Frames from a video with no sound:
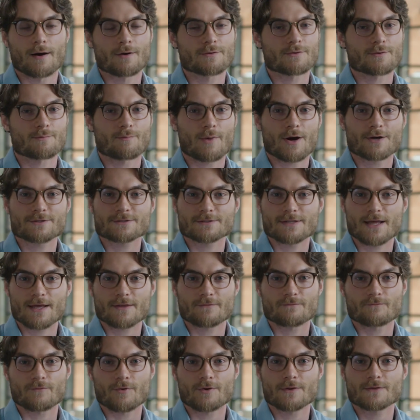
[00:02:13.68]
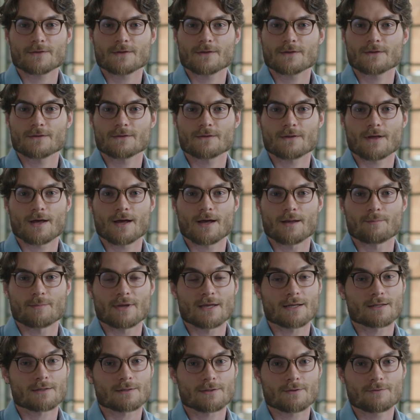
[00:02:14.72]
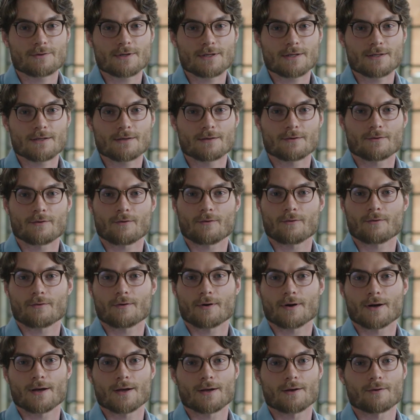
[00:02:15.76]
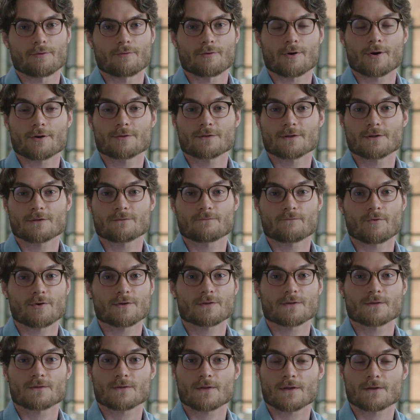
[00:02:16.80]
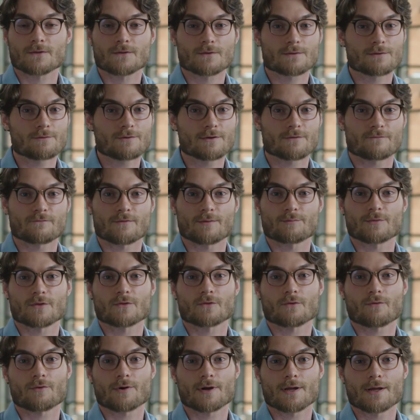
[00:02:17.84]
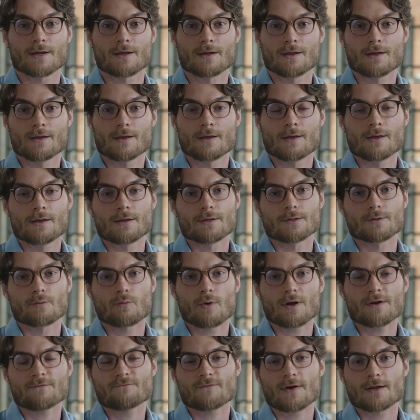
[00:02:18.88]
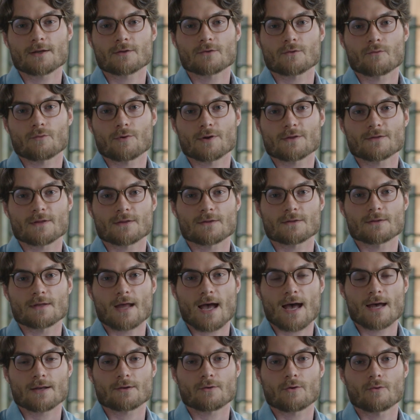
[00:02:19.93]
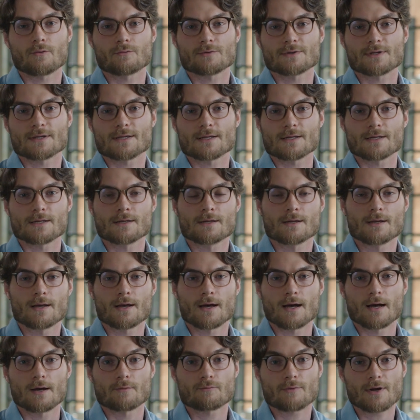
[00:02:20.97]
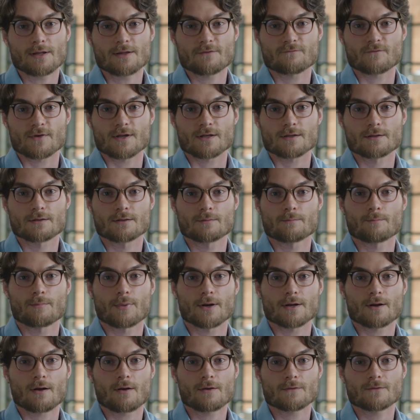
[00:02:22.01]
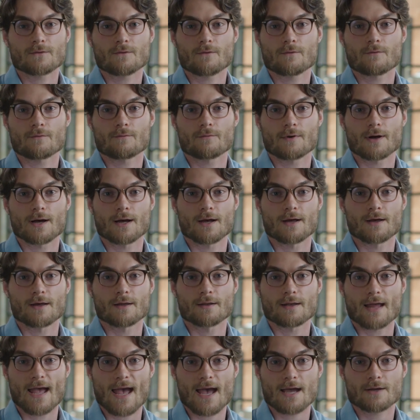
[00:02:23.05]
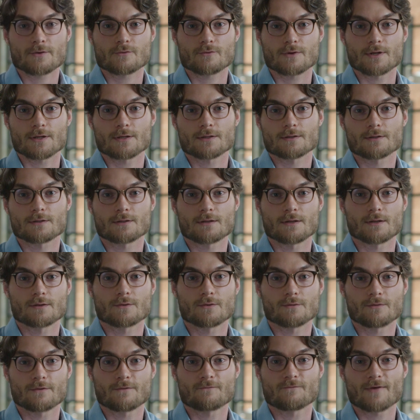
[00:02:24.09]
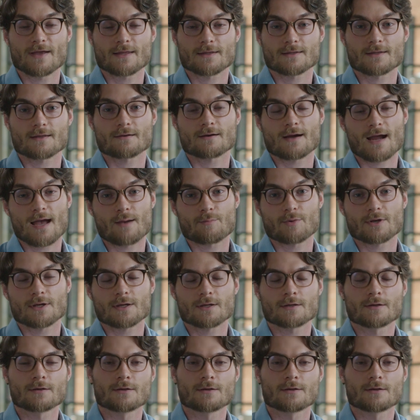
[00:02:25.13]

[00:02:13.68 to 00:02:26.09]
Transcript: Are there marginalized voices included, or are these voices excluded from the story? You'll want to find a story that's not only relevant, but also accurate to the events that are happening.